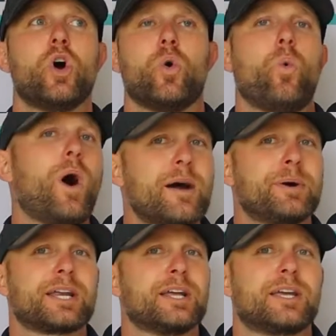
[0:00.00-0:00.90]
why am
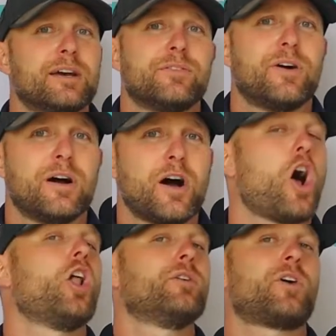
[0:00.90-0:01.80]
I going to give
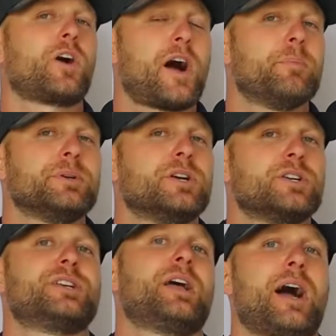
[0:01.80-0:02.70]
all of our
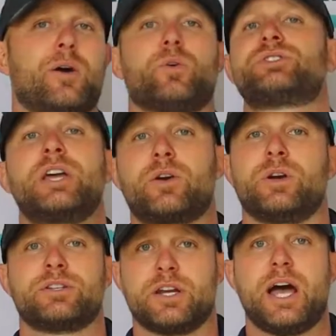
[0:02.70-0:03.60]
competition our
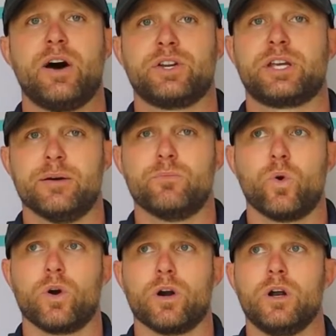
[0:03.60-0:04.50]
secrets on how to get
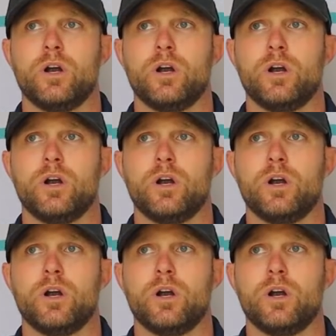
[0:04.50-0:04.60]
more,